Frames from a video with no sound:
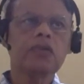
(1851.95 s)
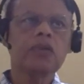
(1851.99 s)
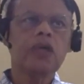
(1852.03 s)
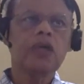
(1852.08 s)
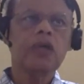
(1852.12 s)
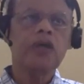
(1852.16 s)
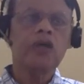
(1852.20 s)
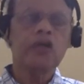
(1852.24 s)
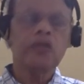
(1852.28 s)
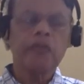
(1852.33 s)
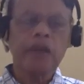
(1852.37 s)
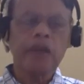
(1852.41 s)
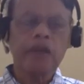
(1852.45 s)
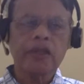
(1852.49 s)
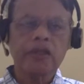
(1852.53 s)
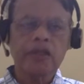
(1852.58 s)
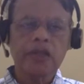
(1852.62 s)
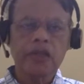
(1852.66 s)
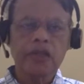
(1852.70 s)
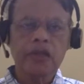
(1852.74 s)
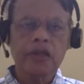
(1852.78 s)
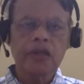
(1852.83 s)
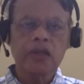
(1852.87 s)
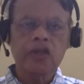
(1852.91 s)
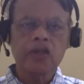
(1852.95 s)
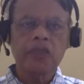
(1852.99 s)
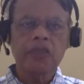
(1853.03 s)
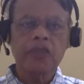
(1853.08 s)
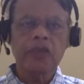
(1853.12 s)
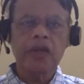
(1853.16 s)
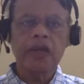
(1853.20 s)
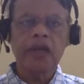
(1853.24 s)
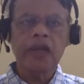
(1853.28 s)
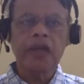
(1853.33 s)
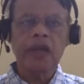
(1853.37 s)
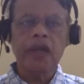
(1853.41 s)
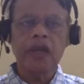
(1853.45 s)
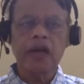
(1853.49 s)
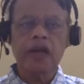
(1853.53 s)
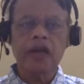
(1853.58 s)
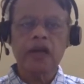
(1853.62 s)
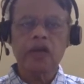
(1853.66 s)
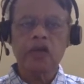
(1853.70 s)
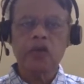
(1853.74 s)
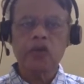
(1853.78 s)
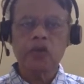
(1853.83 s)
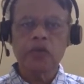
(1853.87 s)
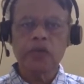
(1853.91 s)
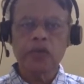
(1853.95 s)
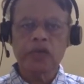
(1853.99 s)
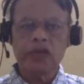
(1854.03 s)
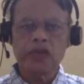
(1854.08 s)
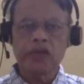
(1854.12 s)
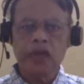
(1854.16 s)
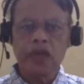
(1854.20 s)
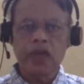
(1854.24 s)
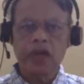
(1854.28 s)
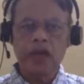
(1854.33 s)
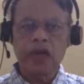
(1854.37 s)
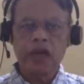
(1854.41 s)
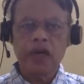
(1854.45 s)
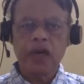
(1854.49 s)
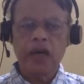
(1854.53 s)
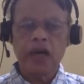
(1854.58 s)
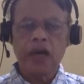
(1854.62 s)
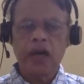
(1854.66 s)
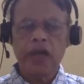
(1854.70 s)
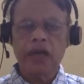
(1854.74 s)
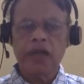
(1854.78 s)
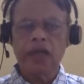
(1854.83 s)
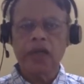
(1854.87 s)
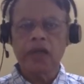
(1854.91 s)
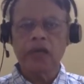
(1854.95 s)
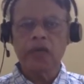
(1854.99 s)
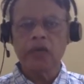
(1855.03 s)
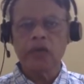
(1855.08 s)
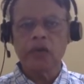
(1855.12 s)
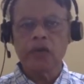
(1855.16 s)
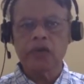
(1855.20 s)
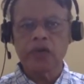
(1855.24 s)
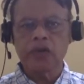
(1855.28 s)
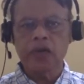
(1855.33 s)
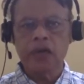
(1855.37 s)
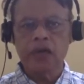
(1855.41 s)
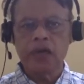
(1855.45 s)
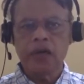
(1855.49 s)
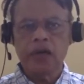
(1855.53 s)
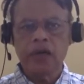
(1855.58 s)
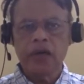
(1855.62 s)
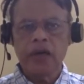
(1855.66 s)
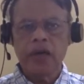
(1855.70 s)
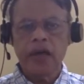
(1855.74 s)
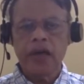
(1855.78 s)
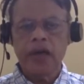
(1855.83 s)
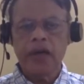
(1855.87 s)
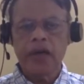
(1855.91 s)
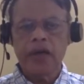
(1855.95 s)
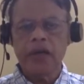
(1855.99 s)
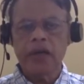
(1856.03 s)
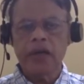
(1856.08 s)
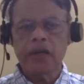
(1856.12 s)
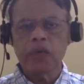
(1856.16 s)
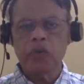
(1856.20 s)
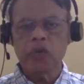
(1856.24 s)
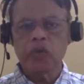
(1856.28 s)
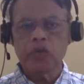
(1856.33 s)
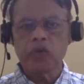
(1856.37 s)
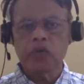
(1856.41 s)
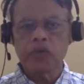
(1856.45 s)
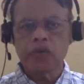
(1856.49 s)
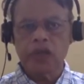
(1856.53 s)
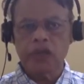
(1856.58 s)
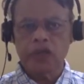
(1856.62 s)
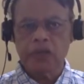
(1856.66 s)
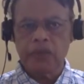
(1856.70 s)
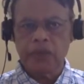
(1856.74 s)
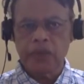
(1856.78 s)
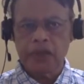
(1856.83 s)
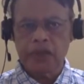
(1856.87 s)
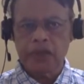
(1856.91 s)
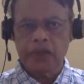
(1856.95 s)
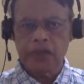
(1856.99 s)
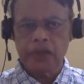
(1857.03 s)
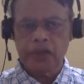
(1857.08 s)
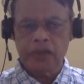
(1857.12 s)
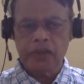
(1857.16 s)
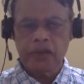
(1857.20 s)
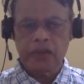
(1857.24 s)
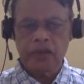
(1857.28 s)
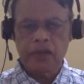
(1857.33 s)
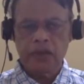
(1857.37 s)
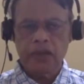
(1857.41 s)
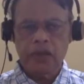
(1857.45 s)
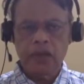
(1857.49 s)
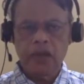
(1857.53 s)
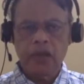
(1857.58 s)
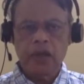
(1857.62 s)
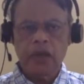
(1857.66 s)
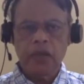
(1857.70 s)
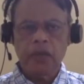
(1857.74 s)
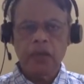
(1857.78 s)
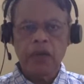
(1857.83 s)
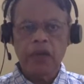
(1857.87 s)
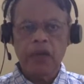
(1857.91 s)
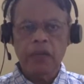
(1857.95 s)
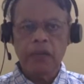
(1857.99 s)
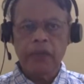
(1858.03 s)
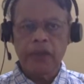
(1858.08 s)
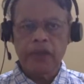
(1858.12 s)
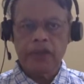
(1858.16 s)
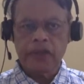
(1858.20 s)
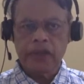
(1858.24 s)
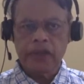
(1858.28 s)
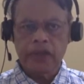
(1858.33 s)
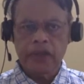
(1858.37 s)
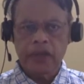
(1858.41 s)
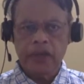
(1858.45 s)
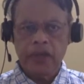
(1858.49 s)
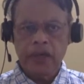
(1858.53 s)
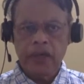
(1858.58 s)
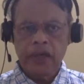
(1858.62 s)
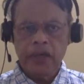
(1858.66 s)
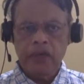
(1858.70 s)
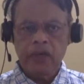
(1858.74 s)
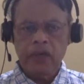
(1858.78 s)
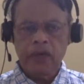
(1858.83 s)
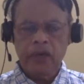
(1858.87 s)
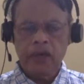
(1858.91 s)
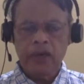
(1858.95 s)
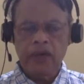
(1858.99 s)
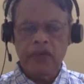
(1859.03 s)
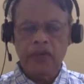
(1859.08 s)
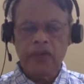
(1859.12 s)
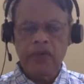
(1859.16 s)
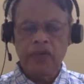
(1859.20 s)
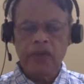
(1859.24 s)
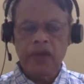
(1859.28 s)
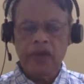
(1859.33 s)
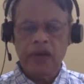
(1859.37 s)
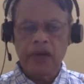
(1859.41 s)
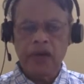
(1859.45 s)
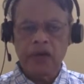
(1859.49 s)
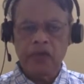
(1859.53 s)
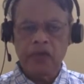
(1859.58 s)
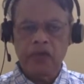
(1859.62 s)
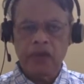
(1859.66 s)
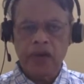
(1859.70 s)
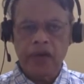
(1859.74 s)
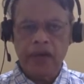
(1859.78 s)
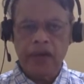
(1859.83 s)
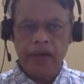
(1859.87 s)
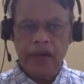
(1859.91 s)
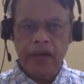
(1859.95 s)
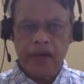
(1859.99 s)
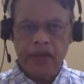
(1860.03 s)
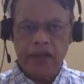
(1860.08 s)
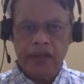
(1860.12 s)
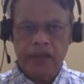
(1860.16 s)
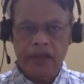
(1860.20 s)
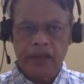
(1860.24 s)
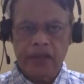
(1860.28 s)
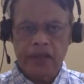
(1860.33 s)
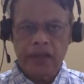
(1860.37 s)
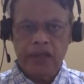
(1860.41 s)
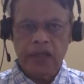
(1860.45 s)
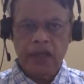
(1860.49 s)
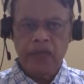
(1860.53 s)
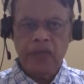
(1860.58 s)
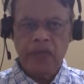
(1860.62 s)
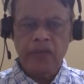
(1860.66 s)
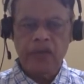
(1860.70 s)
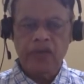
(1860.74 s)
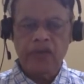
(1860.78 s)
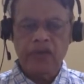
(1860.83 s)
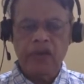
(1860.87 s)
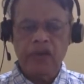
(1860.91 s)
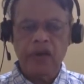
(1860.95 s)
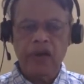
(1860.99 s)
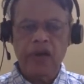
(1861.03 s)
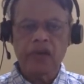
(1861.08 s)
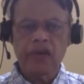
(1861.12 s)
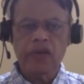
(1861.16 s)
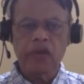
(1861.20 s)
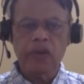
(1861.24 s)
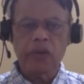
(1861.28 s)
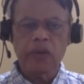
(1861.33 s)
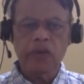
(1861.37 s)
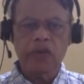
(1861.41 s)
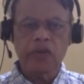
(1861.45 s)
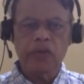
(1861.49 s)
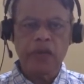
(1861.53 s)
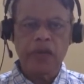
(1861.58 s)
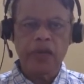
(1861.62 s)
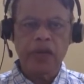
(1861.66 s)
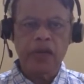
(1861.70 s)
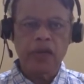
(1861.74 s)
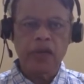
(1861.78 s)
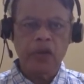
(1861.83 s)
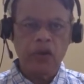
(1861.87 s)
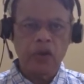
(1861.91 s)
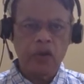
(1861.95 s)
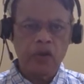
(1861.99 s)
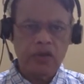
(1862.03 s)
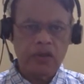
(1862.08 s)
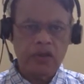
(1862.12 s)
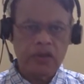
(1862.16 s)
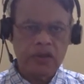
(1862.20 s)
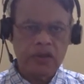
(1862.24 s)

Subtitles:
Inspection, spleen enlarges towards the right iliac fossa and it moves with the respiration. Palpation, it will have a well defined edge. If it is large, there will be splenic notch